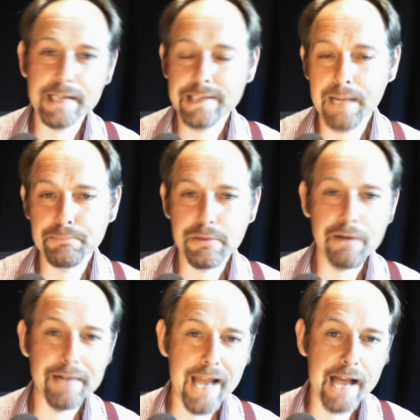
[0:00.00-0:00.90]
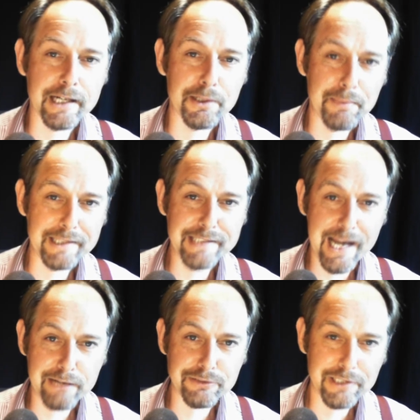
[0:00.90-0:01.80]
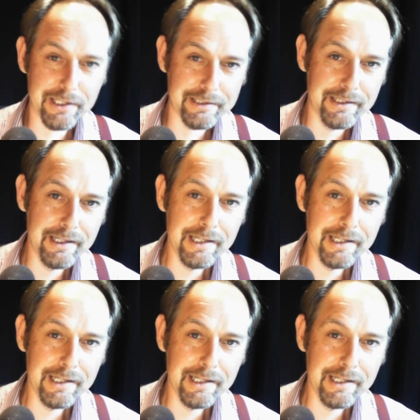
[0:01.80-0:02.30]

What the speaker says: a temporary economic downturn.